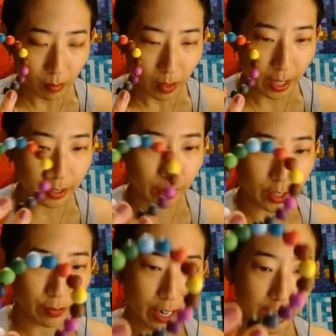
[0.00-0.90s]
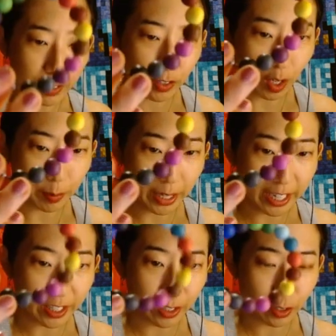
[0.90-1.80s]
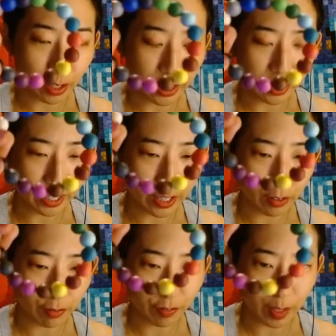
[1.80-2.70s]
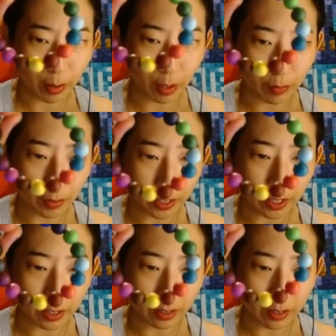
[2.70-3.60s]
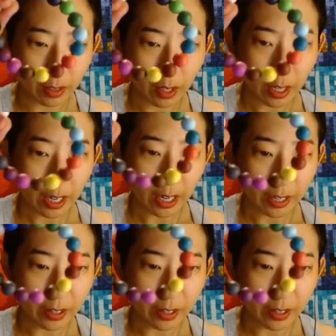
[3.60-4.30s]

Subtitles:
And there are different kinds of Sculpey. I think I used Fimo for these. And